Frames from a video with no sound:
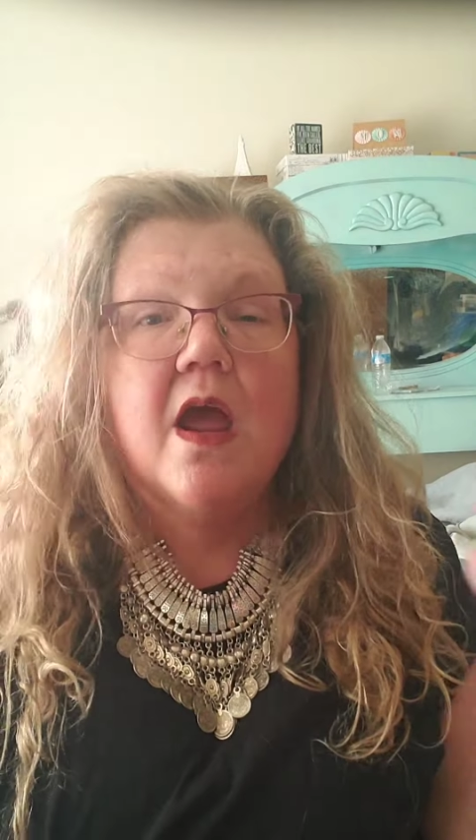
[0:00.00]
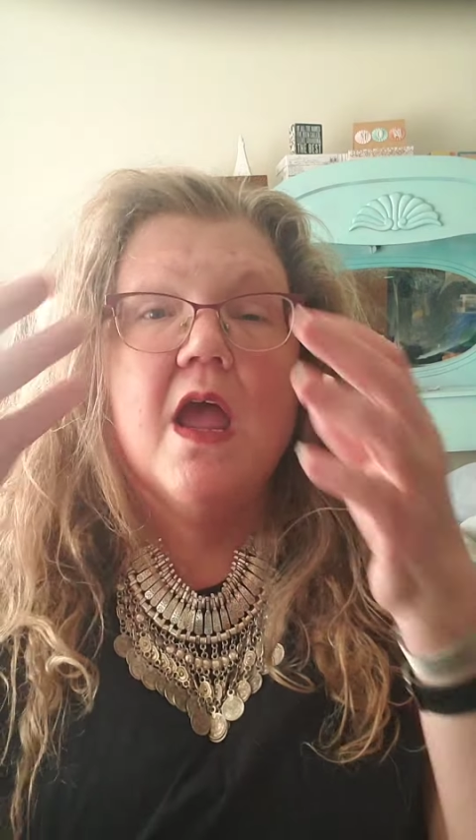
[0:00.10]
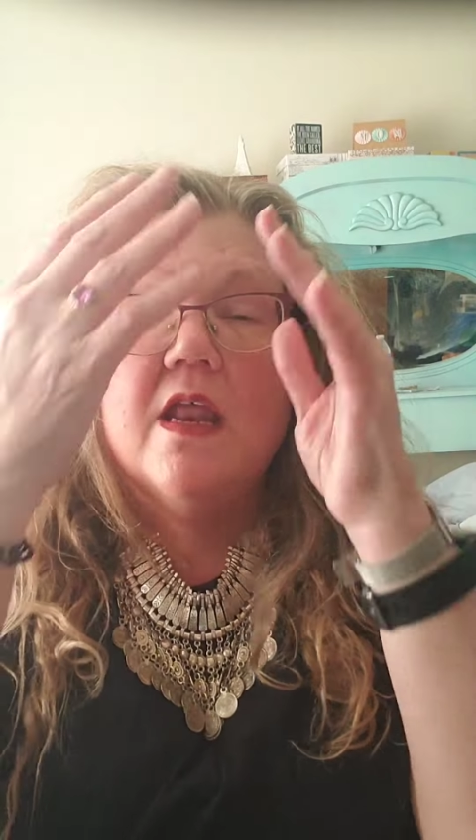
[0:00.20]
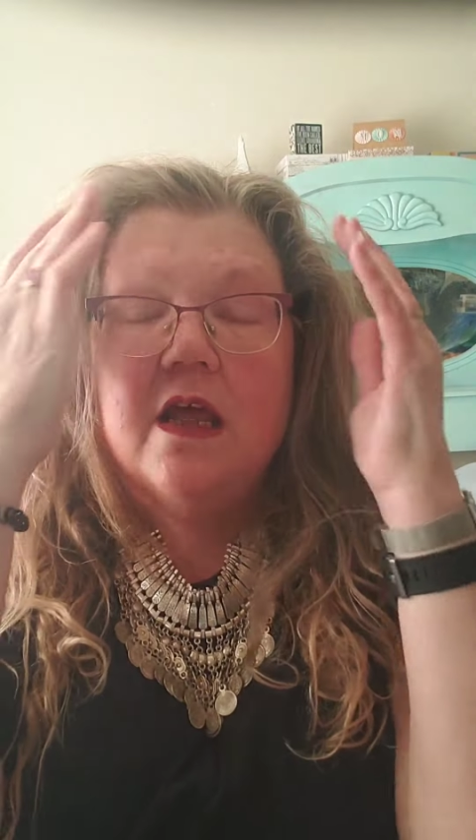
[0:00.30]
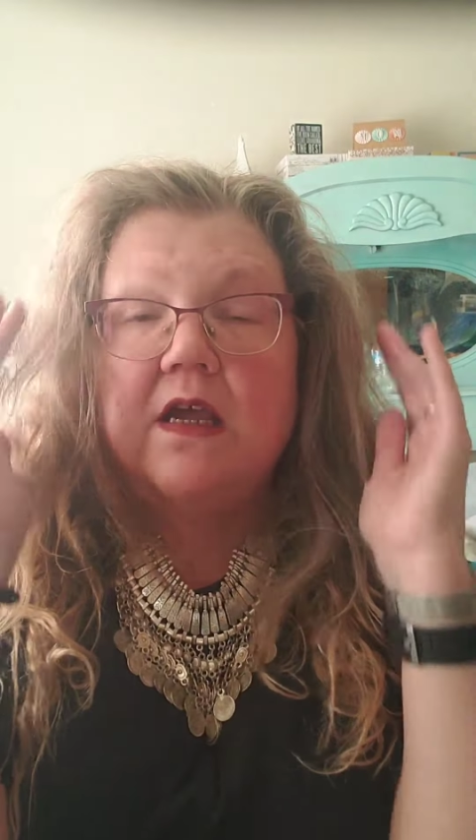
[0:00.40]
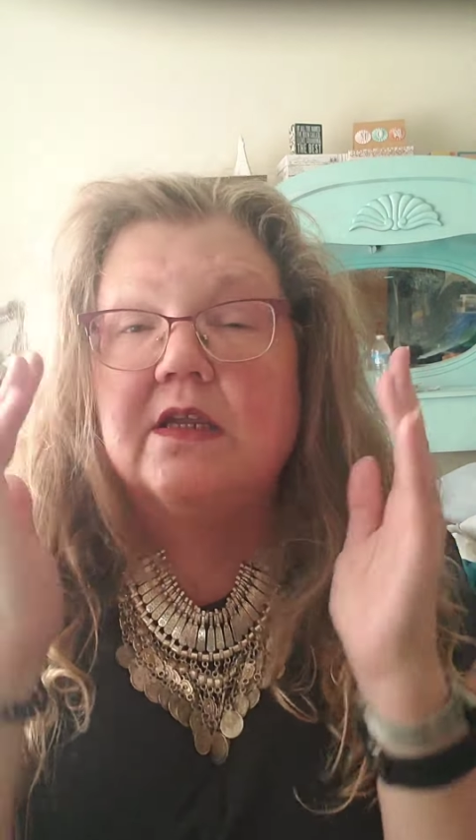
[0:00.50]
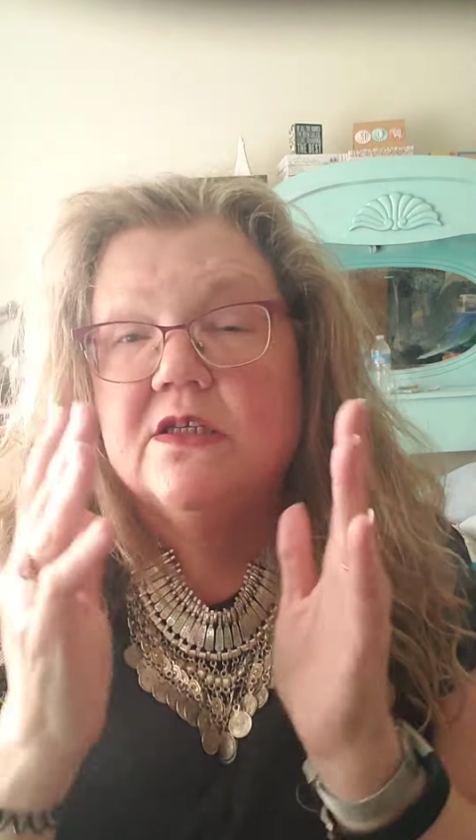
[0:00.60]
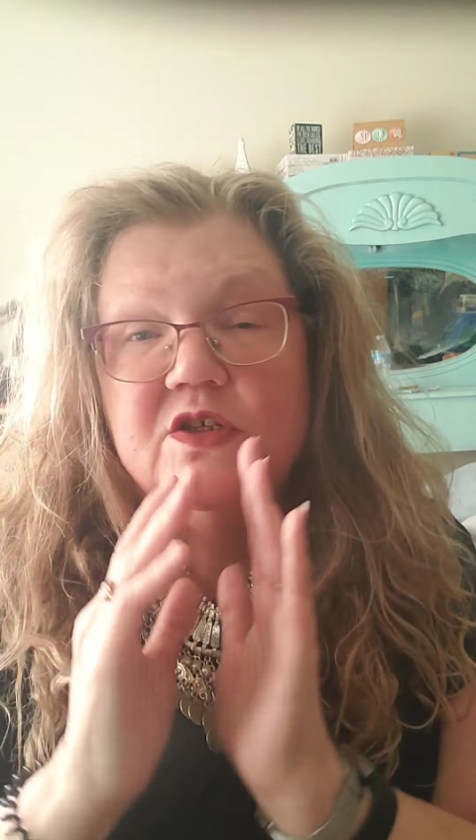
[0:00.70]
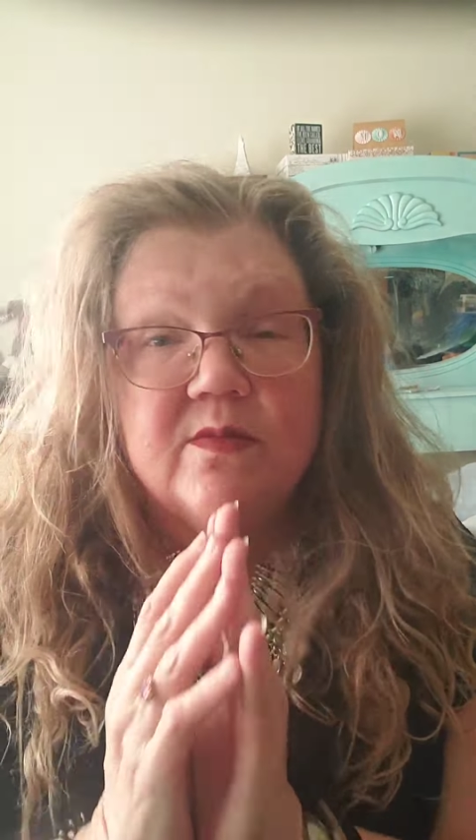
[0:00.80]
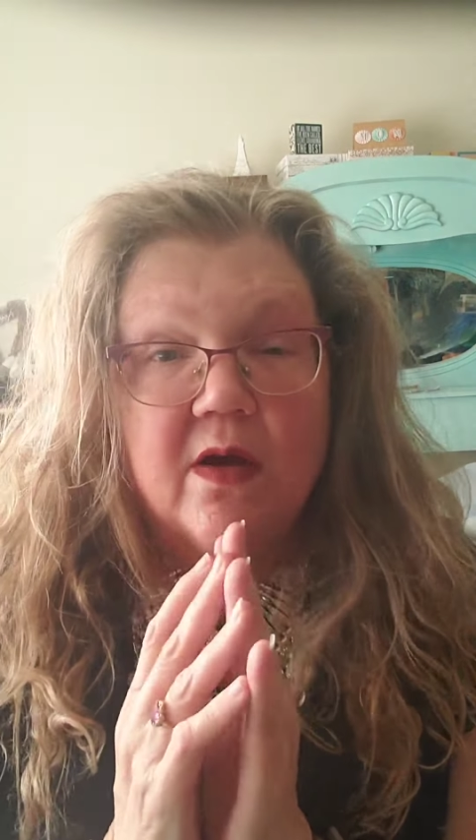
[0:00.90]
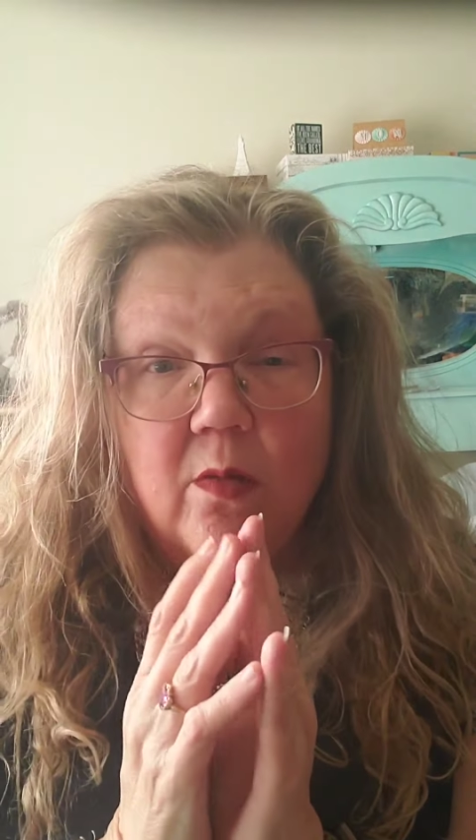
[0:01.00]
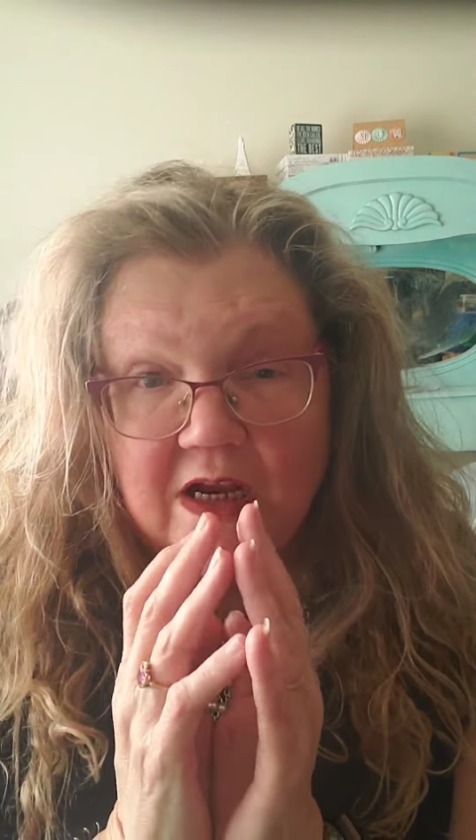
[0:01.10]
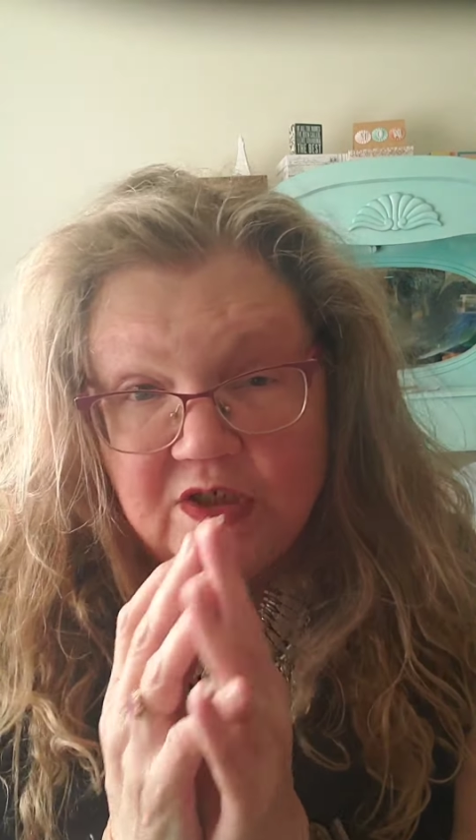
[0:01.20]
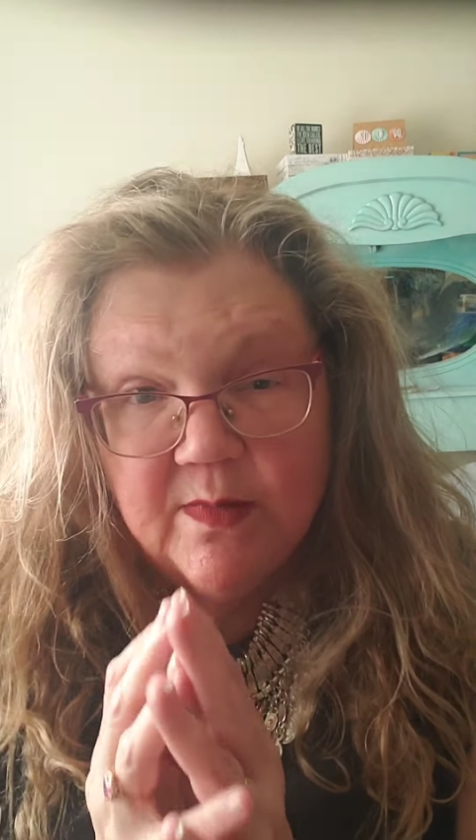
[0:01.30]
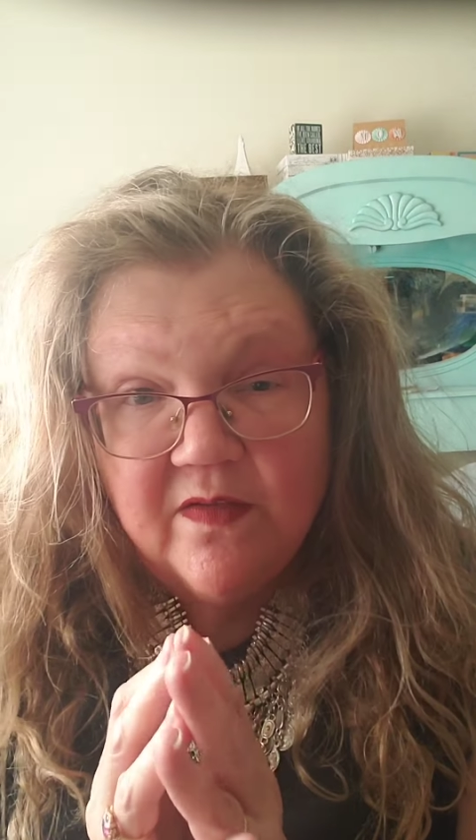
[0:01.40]
and I
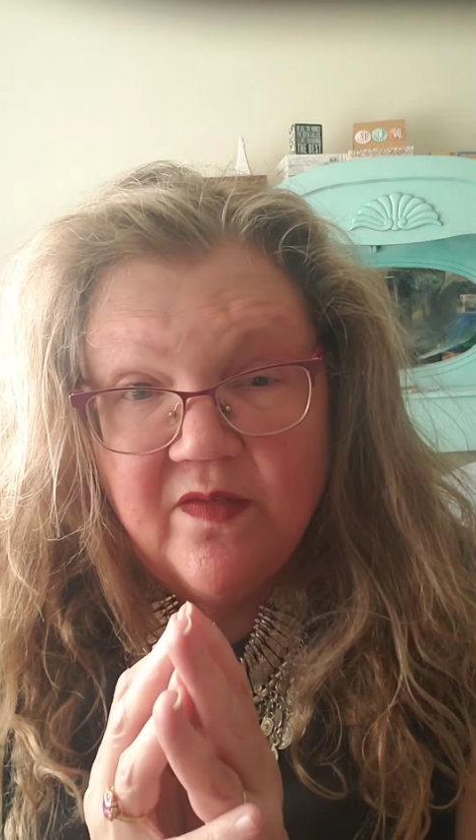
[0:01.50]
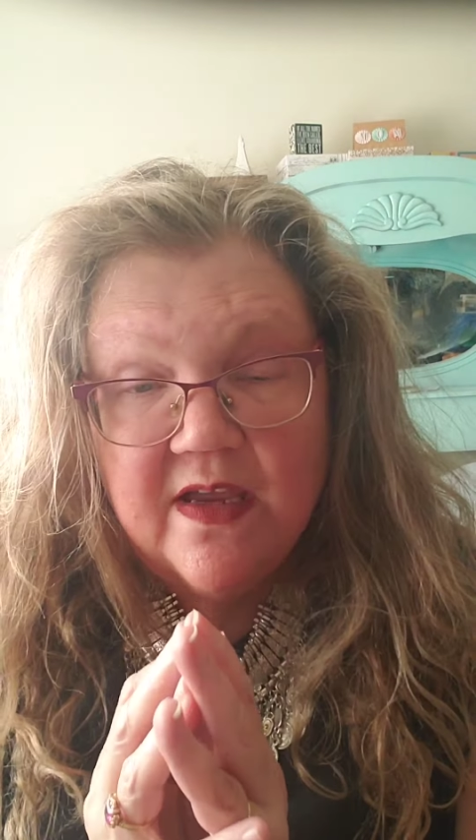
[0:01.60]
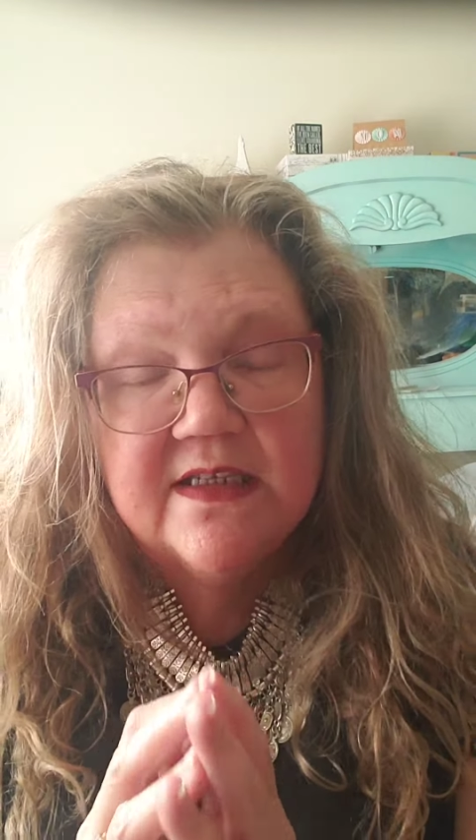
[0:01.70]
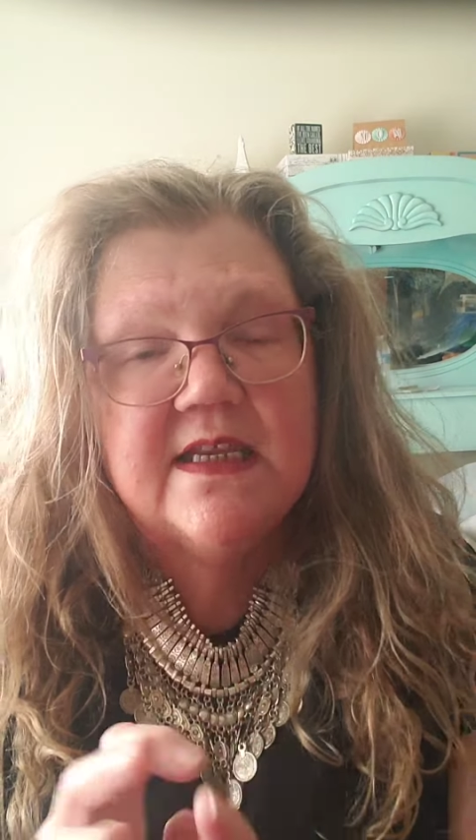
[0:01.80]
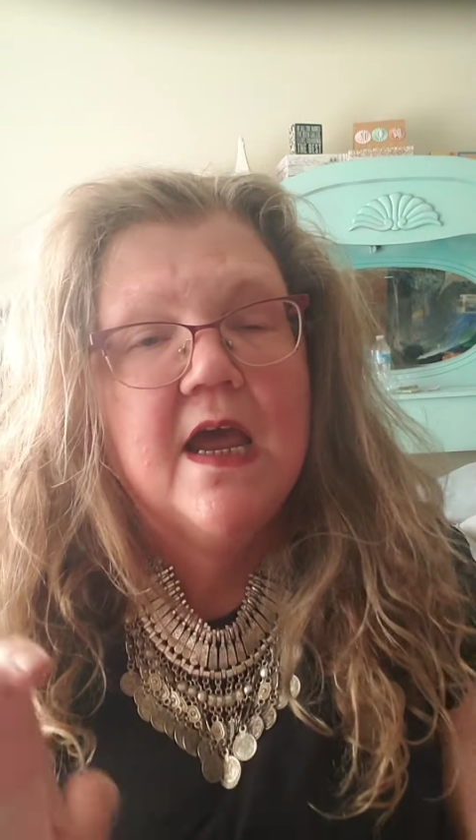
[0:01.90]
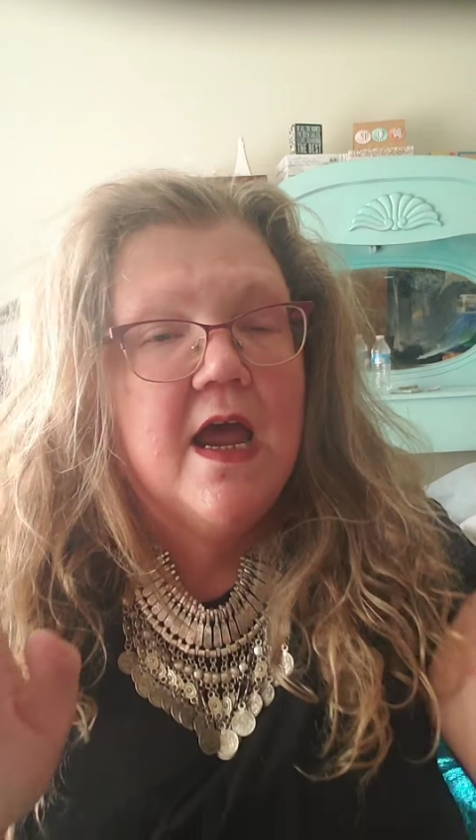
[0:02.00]
wash my face,